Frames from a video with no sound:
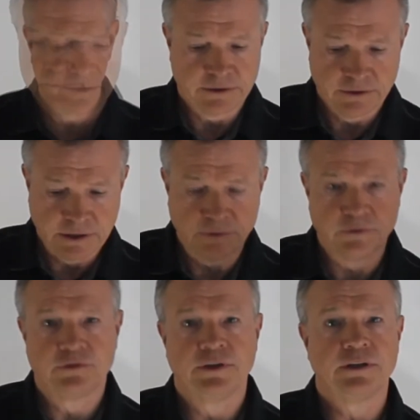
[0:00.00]
And now
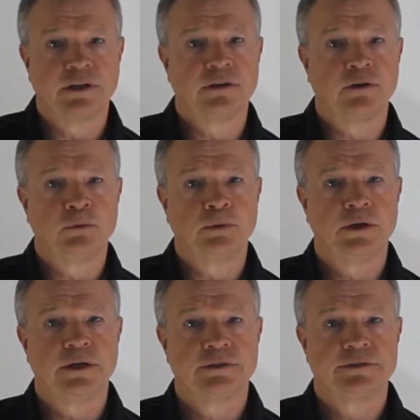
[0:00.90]
you've seen that the
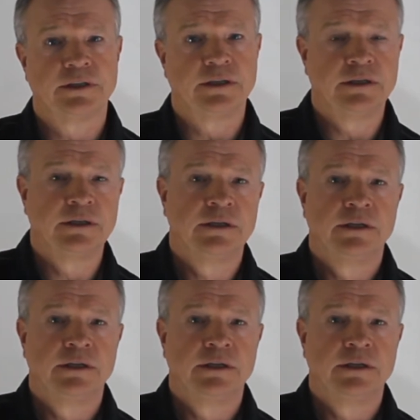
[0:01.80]
Lopolights are